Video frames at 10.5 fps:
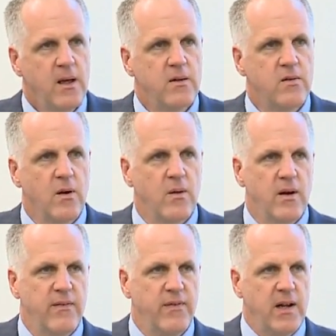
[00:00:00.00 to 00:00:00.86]
And so
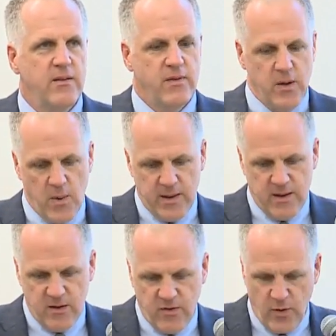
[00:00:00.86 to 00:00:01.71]
effectively what
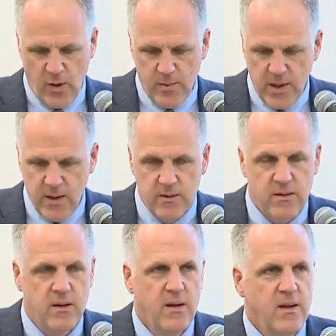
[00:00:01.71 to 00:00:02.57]
this forum
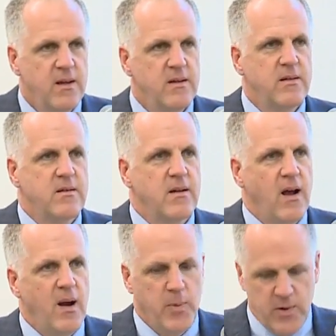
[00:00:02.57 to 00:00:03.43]
is, is it's an
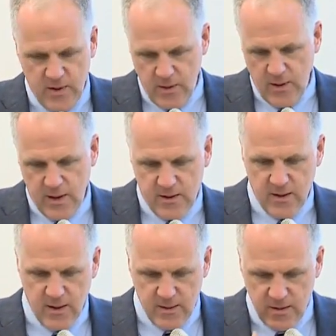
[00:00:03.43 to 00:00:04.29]
opportunity
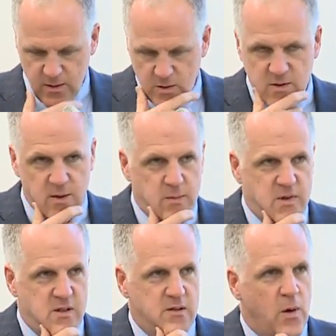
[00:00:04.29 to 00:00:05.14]
to do some
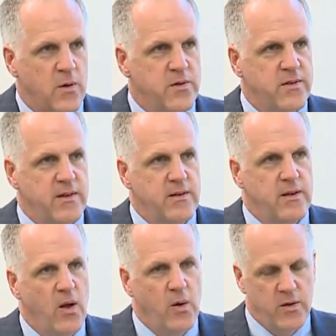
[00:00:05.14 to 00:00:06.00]
just
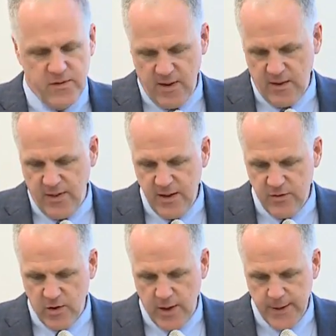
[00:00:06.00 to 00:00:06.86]
wholesale, wholesale
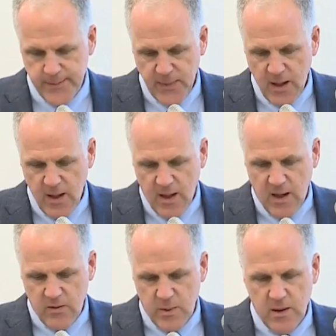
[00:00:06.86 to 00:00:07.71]
thievery
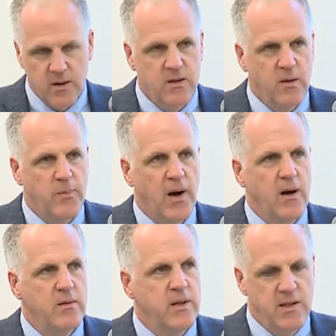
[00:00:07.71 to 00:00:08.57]
as we look to
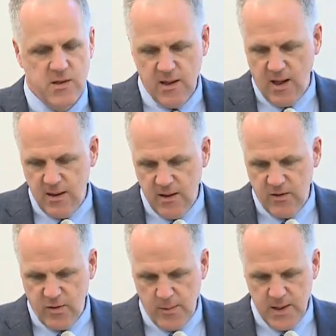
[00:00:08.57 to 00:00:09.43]
borrow teaching
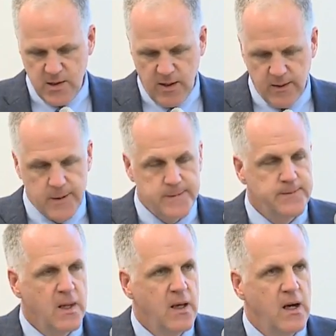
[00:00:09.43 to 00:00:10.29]
ideas from each other
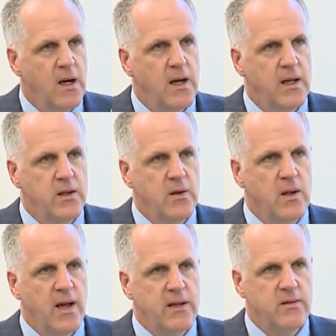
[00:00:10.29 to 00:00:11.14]
uh, and
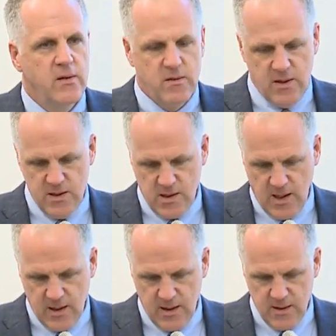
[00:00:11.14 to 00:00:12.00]
utilize those
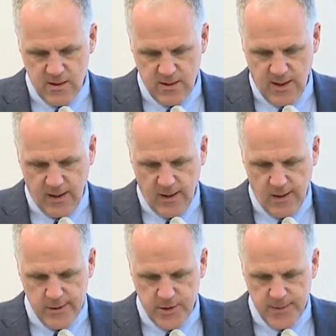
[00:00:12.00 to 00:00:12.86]
teaching ideas in
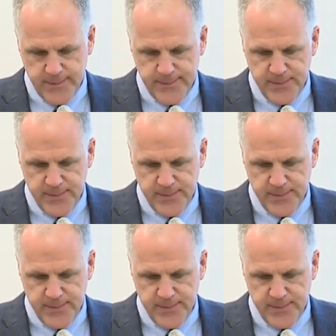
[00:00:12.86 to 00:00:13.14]
technology.